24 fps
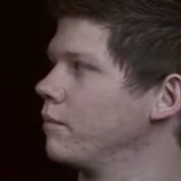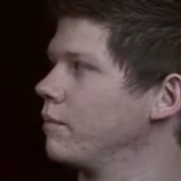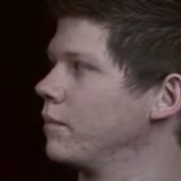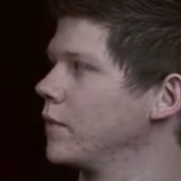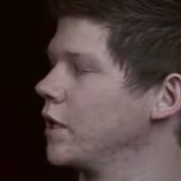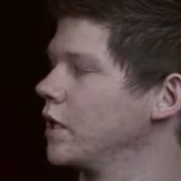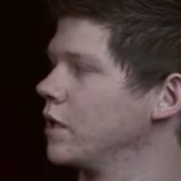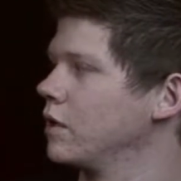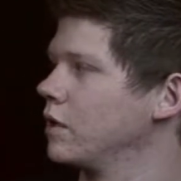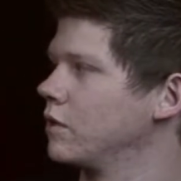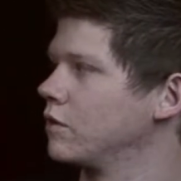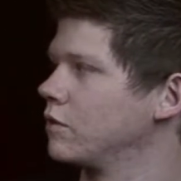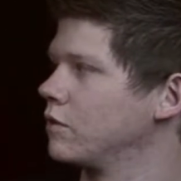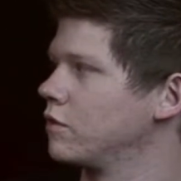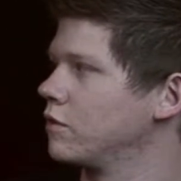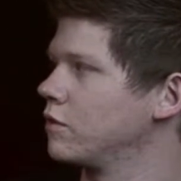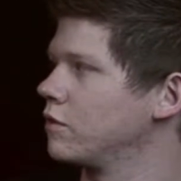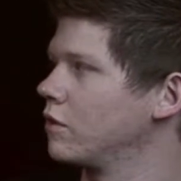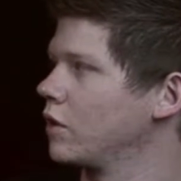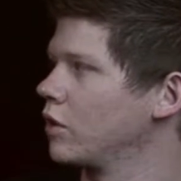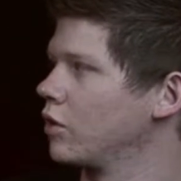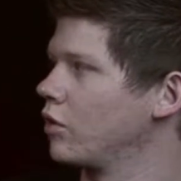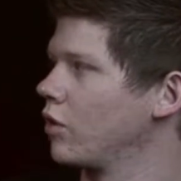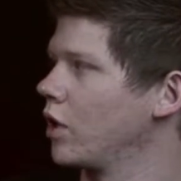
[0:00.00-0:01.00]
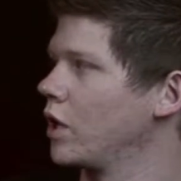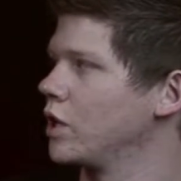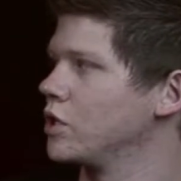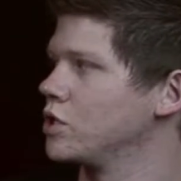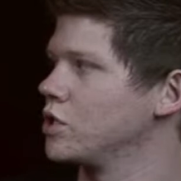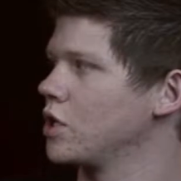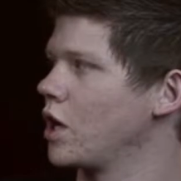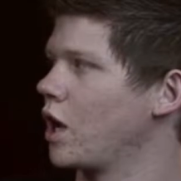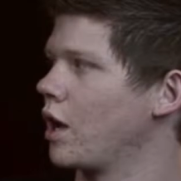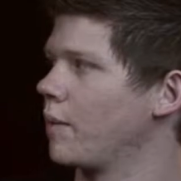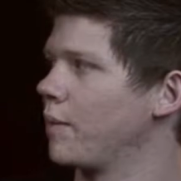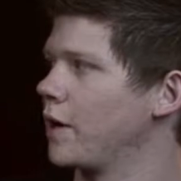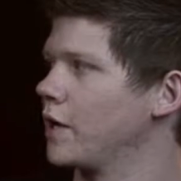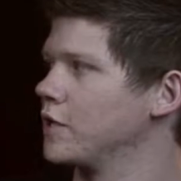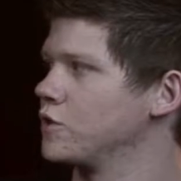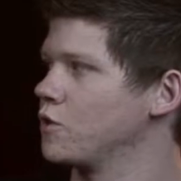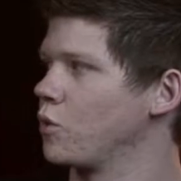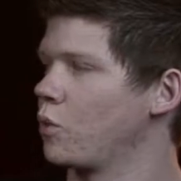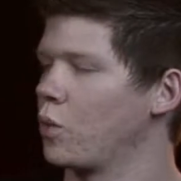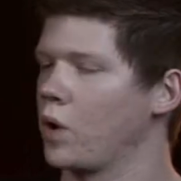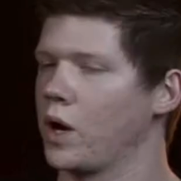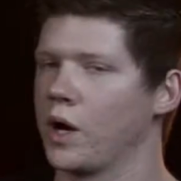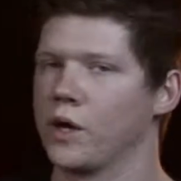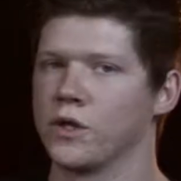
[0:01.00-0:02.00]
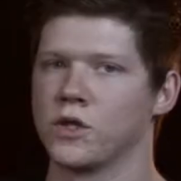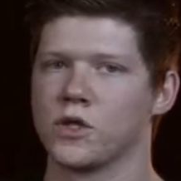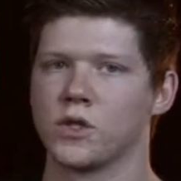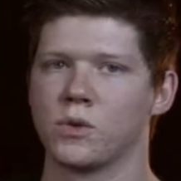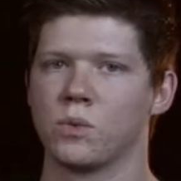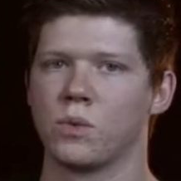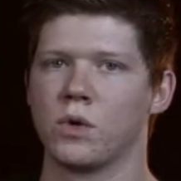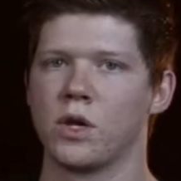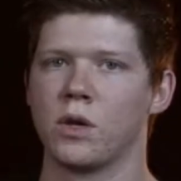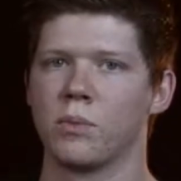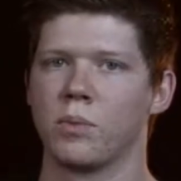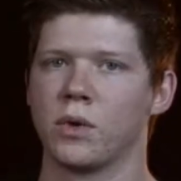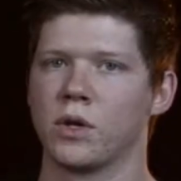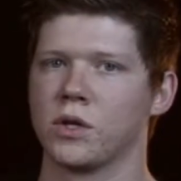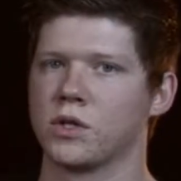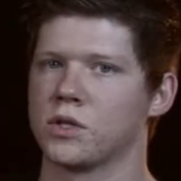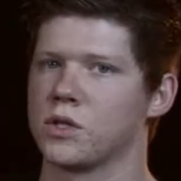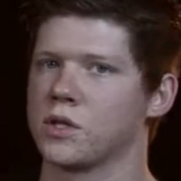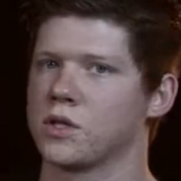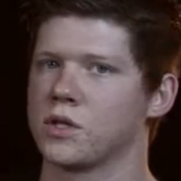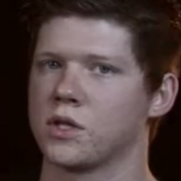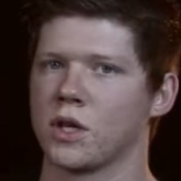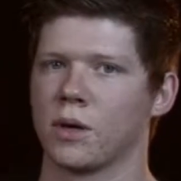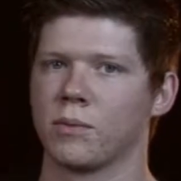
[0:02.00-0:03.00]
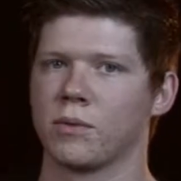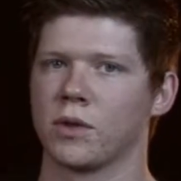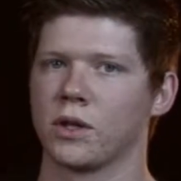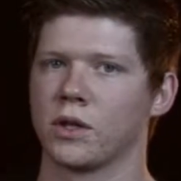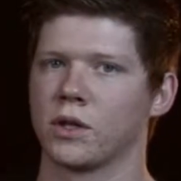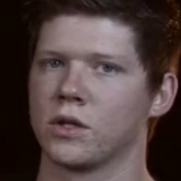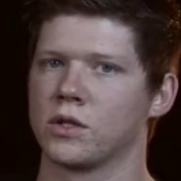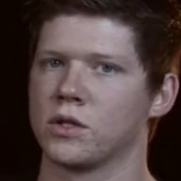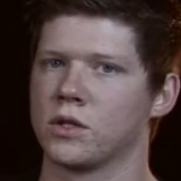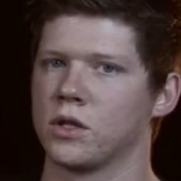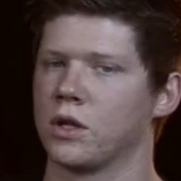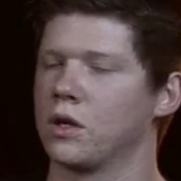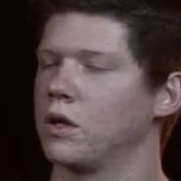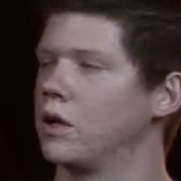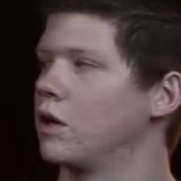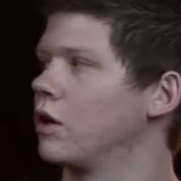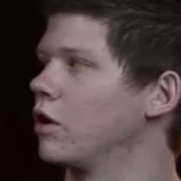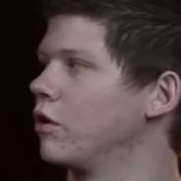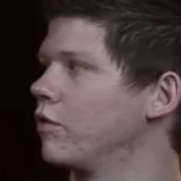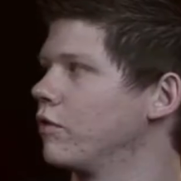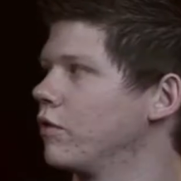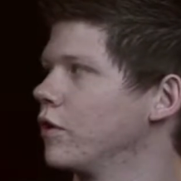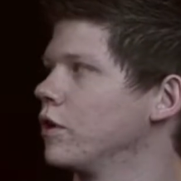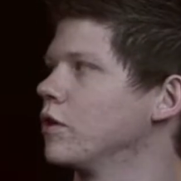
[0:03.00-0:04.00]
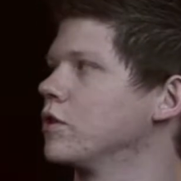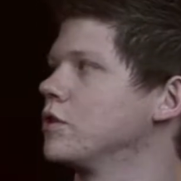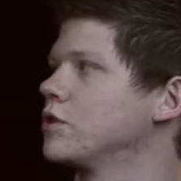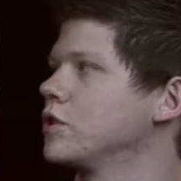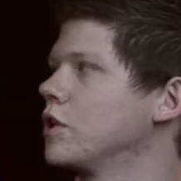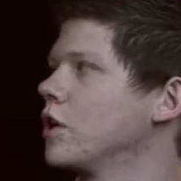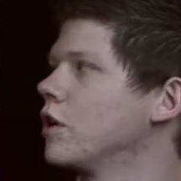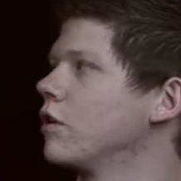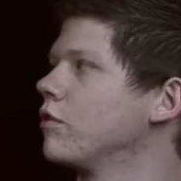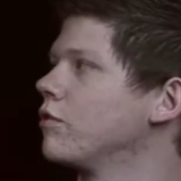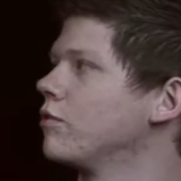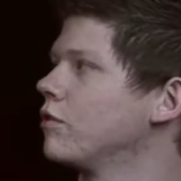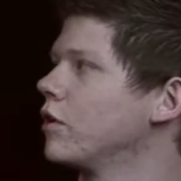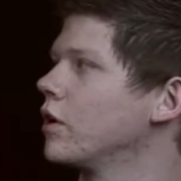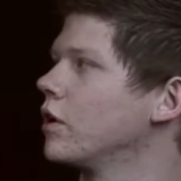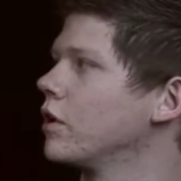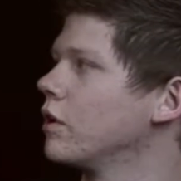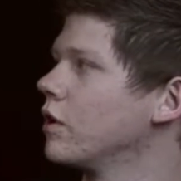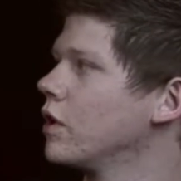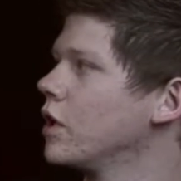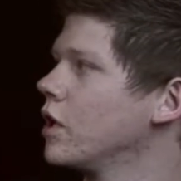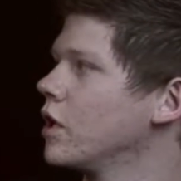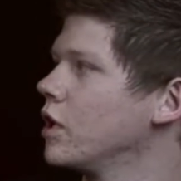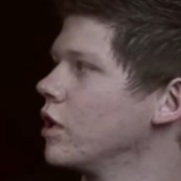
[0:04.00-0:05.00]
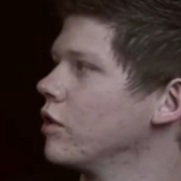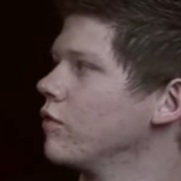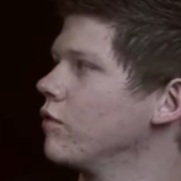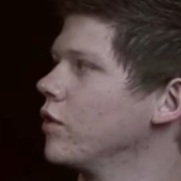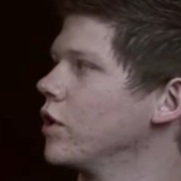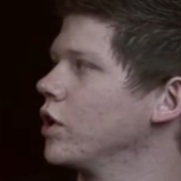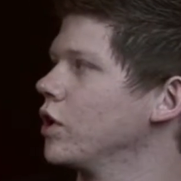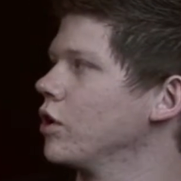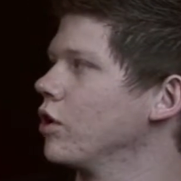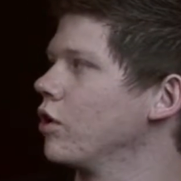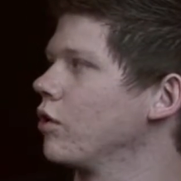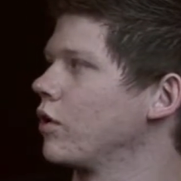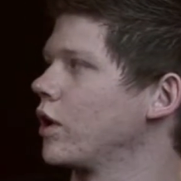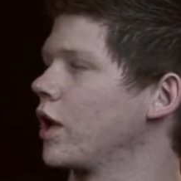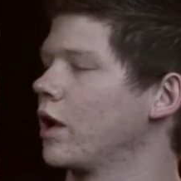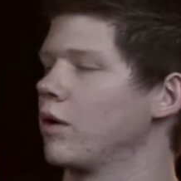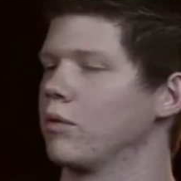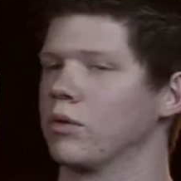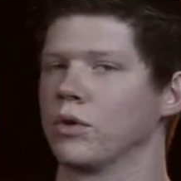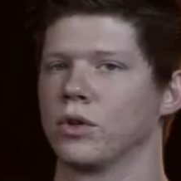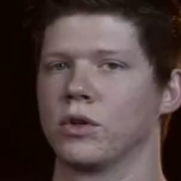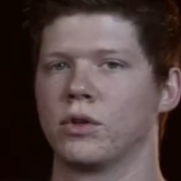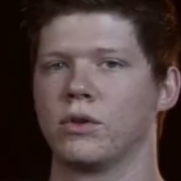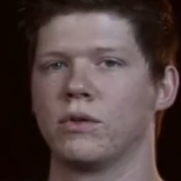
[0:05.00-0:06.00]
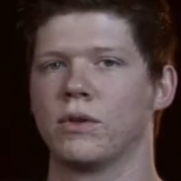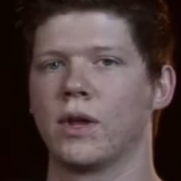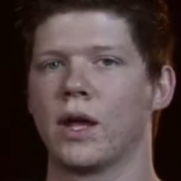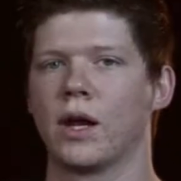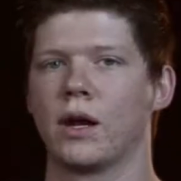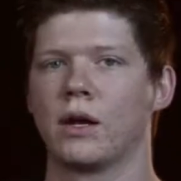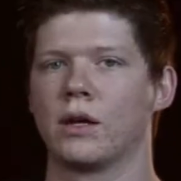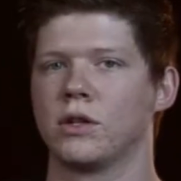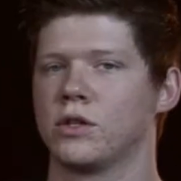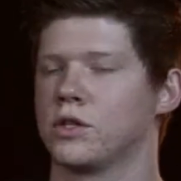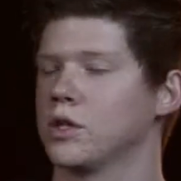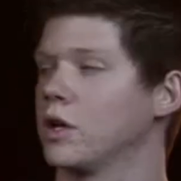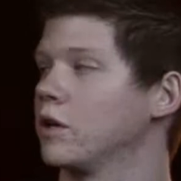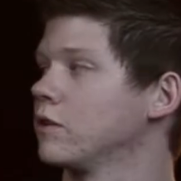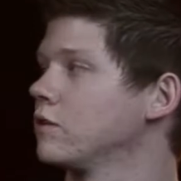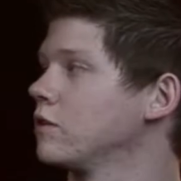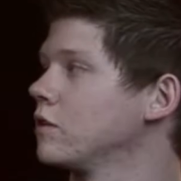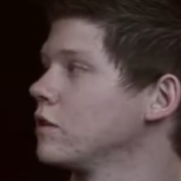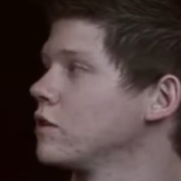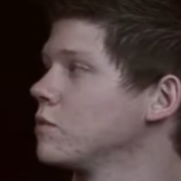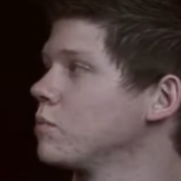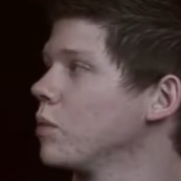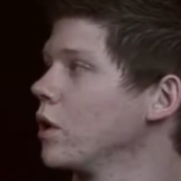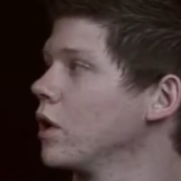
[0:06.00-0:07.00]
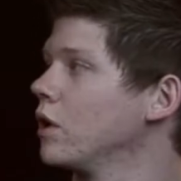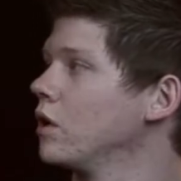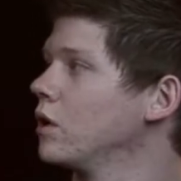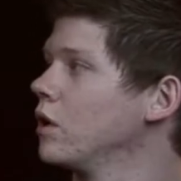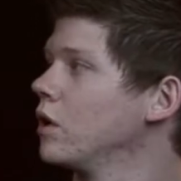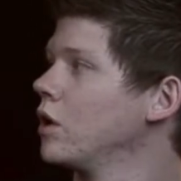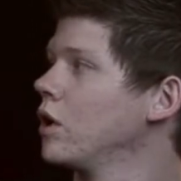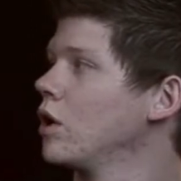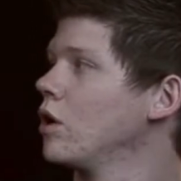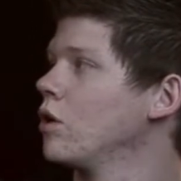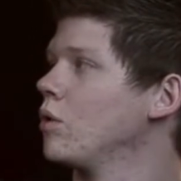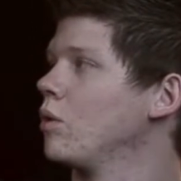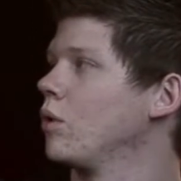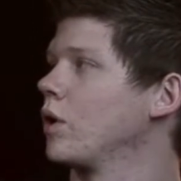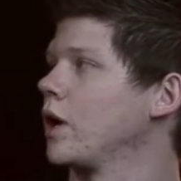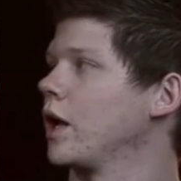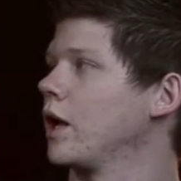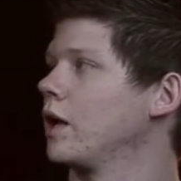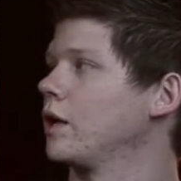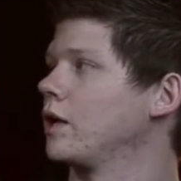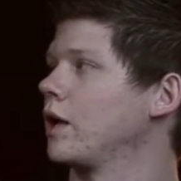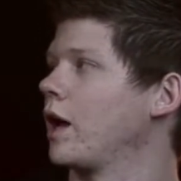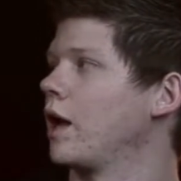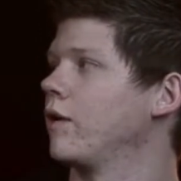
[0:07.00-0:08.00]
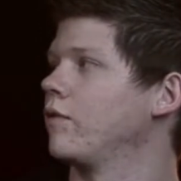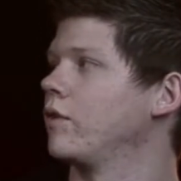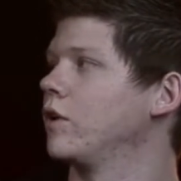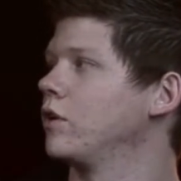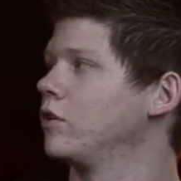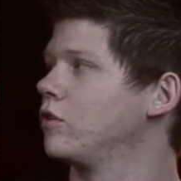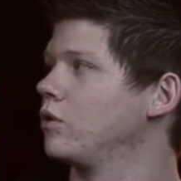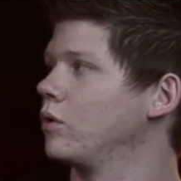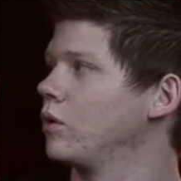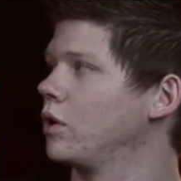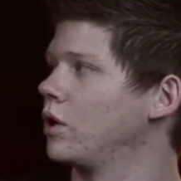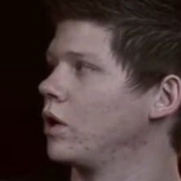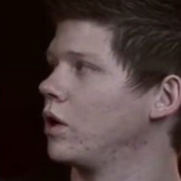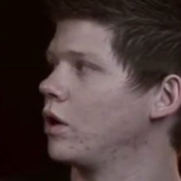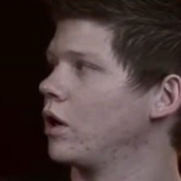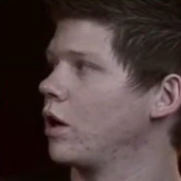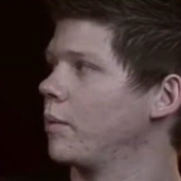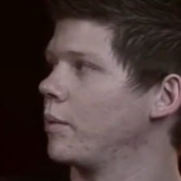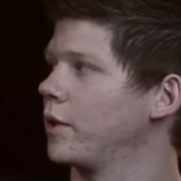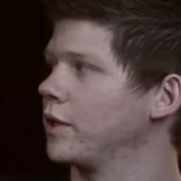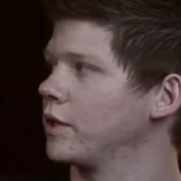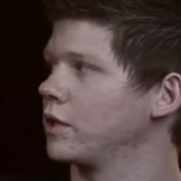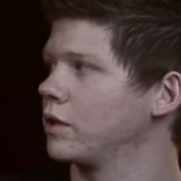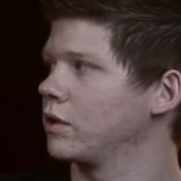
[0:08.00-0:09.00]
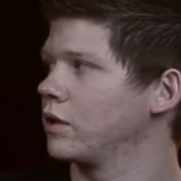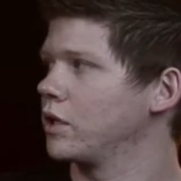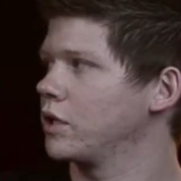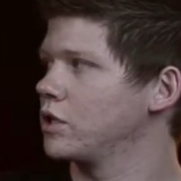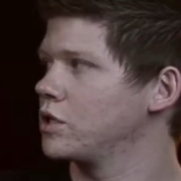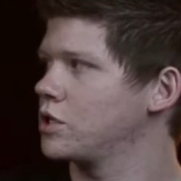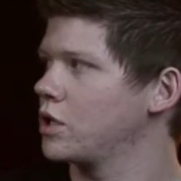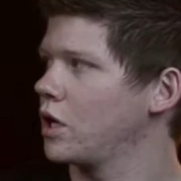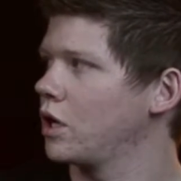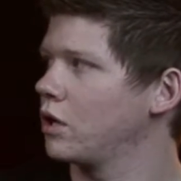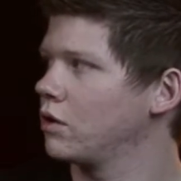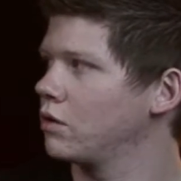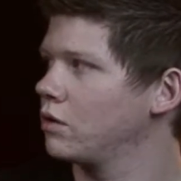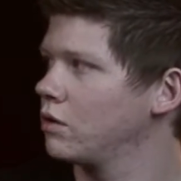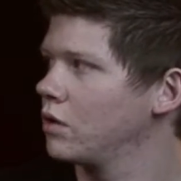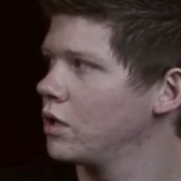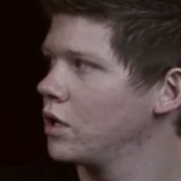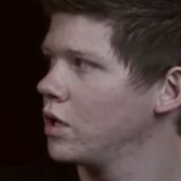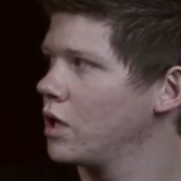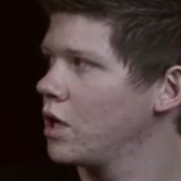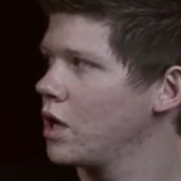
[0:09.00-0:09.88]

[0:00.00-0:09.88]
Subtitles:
It does a great job. It has a wide sweep and it's just something that you need to hear for yourself. The video can't really do that any justice, but we'll kind of dive into it here. I'm on the clean channel.